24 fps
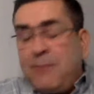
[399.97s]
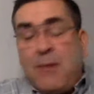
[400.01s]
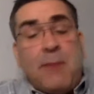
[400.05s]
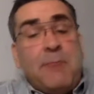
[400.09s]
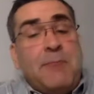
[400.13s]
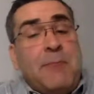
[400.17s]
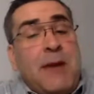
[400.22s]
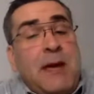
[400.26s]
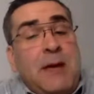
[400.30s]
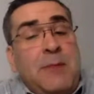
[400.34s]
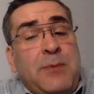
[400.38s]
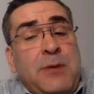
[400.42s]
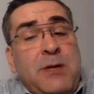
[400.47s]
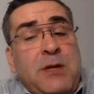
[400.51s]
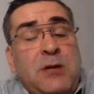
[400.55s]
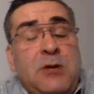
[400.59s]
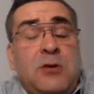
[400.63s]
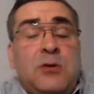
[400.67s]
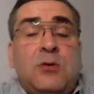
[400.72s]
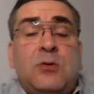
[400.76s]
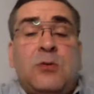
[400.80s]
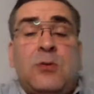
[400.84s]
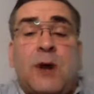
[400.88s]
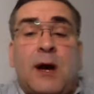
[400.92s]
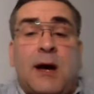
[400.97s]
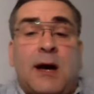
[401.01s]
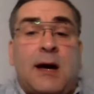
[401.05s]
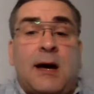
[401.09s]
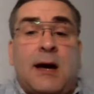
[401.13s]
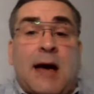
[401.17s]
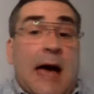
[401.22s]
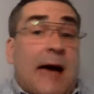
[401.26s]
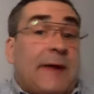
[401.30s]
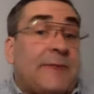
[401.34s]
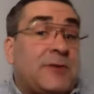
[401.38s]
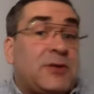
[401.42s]
Maybe you
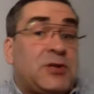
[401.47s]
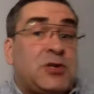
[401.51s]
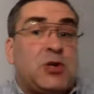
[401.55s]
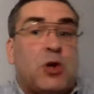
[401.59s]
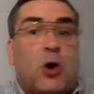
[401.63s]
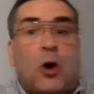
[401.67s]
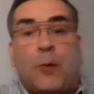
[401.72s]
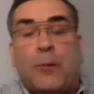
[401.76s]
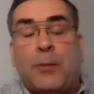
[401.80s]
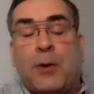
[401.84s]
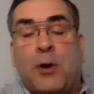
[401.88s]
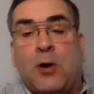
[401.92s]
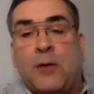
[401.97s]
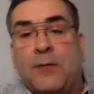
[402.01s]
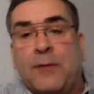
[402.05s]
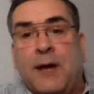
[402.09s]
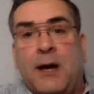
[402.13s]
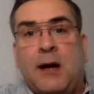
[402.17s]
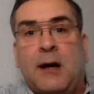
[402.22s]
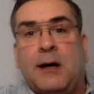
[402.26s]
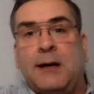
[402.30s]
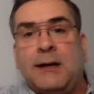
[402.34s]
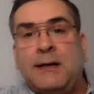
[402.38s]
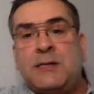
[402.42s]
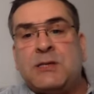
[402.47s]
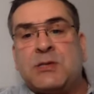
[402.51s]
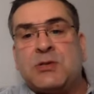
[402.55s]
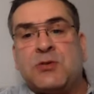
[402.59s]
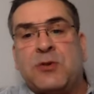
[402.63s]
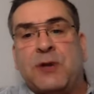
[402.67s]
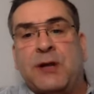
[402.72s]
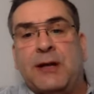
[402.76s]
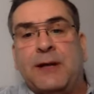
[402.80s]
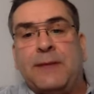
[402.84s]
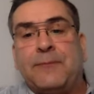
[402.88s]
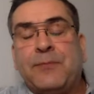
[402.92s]
have a shop on the high
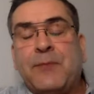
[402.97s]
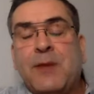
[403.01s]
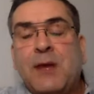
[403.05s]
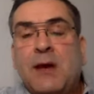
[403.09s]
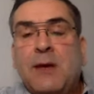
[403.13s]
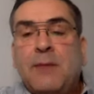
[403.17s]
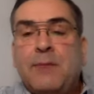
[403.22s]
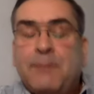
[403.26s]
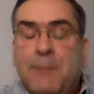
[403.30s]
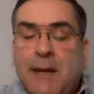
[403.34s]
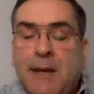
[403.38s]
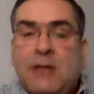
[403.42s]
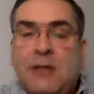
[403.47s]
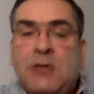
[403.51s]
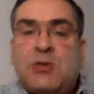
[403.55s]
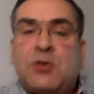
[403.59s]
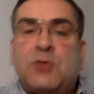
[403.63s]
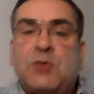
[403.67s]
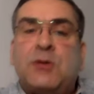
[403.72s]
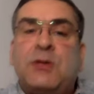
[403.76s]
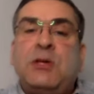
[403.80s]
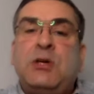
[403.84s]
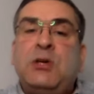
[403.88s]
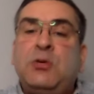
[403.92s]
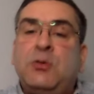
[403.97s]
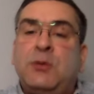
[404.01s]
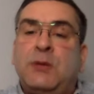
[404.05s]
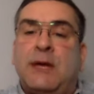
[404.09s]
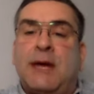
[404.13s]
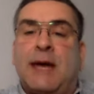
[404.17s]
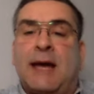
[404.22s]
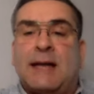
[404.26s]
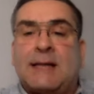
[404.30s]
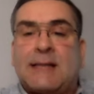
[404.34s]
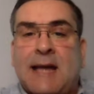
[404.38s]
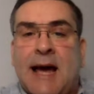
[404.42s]
street. Make sure that you
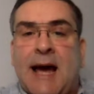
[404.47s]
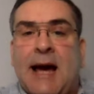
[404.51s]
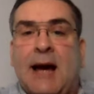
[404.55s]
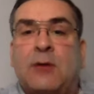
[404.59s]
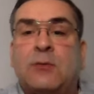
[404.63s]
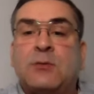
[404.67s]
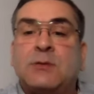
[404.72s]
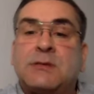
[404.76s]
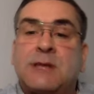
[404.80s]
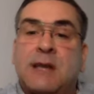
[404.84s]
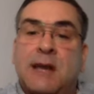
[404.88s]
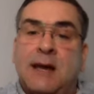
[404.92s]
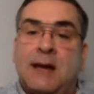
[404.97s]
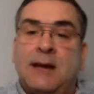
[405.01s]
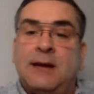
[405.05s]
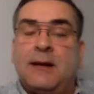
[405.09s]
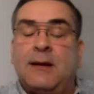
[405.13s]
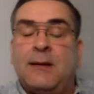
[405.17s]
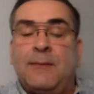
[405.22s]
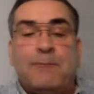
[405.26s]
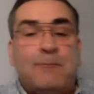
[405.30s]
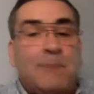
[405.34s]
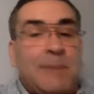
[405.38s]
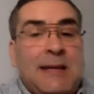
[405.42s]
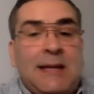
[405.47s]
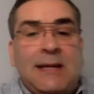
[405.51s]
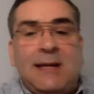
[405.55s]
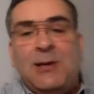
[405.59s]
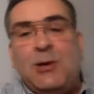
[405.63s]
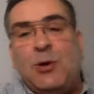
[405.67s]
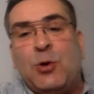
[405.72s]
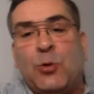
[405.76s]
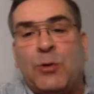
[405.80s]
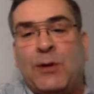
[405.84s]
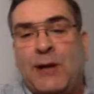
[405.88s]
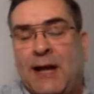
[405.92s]
get out and meet
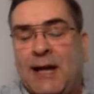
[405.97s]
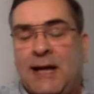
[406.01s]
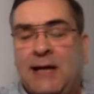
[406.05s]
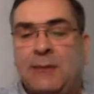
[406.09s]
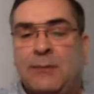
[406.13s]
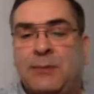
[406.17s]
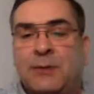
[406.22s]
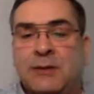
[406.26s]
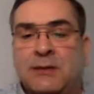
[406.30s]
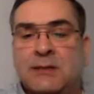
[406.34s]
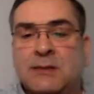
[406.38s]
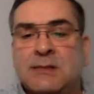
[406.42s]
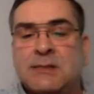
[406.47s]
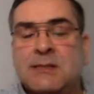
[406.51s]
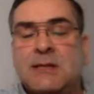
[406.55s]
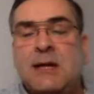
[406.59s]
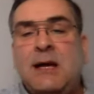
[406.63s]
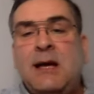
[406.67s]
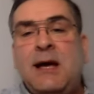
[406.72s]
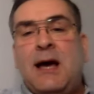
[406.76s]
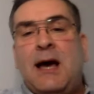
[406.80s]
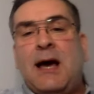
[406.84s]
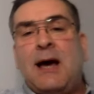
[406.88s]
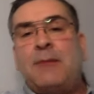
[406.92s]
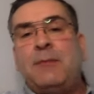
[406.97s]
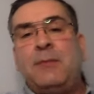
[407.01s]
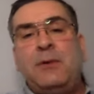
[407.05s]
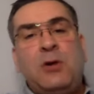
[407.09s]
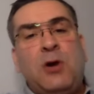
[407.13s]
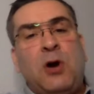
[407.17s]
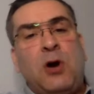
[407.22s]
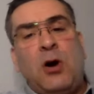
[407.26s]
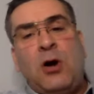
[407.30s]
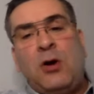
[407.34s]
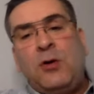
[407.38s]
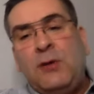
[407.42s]
your neighbors.
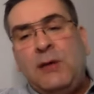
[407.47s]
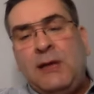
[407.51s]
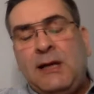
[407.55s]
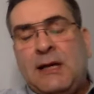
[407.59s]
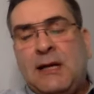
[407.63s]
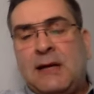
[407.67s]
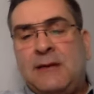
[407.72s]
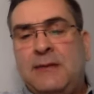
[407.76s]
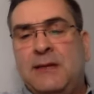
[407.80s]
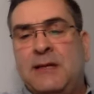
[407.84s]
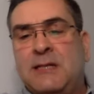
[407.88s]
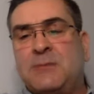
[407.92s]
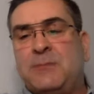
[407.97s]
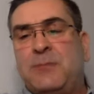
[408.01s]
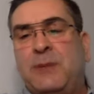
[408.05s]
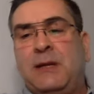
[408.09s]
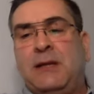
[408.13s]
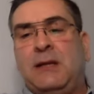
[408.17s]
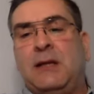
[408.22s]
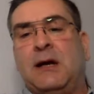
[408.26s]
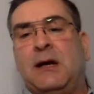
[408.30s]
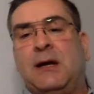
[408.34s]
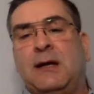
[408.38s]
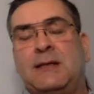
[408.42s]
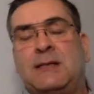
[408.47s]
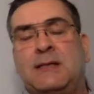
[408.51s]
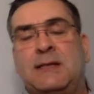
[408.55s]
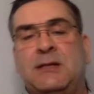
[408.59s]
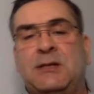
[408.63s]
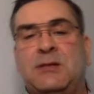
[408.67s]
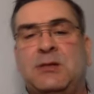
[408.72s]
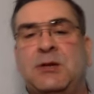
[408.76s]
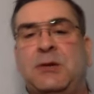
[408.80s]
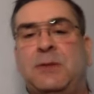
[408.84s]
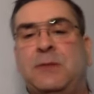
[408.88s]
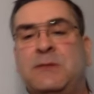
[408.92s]
Not only can this be nice in
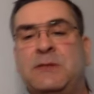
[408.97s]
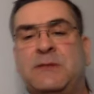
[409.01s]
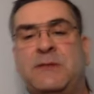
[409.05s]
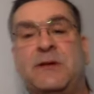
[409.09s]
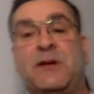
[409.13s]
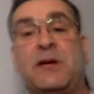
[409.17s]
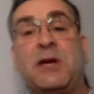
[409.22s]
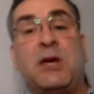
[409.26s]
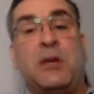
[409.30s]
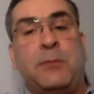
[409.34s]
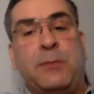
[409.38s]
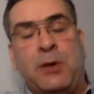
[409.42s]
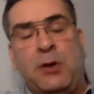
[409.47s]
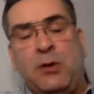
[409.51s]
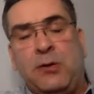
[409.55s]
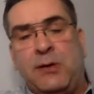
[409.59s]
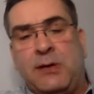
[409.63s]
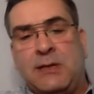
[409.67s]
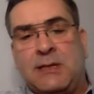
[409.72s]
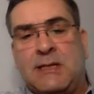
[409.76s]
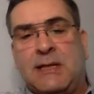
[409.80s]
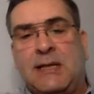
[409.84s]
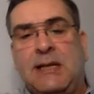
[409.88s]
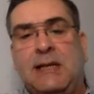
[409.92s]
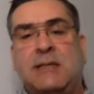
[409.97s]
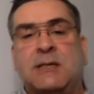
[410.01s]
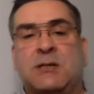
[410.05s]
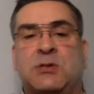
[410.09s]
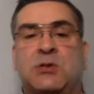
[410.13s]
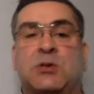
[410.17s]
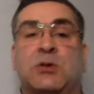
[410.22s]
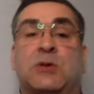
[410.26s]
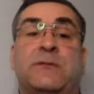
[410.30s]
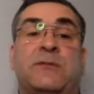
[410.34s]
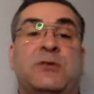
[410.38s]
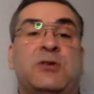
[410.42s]
terms of a community to
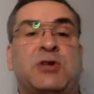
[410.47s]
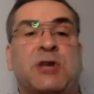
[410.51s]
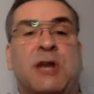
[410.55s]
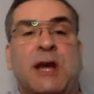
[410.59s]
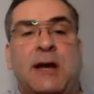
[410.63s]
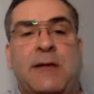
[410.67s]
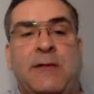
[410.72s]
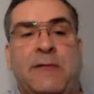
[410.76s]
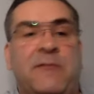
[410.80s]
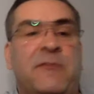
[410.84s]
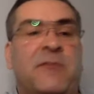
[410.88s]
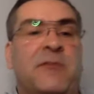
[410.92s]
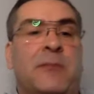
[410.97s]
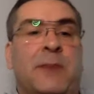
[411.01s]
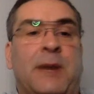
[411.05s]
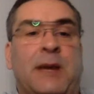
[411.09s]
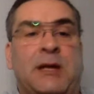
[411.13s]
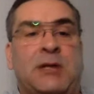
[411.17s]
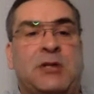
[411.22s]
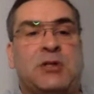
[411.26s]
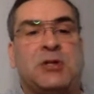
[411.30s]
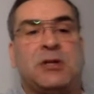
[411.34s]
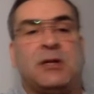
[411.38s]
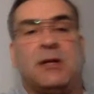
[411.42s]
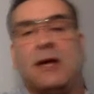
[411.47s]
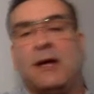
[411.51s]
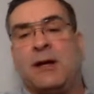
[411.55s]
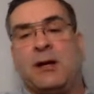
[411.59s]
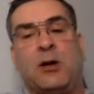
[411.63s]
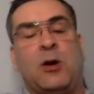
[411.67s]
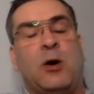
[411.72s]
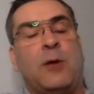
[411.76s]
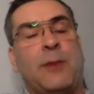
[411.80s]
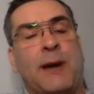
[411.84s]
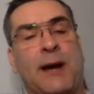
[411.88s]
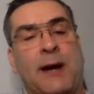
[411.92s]
sort of share information, I don't
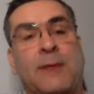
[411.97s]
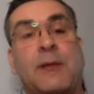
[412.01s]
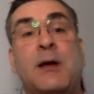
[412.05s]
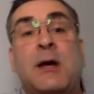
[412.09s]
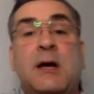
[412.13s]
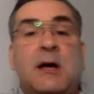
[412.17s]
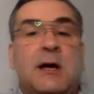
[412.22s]
know, about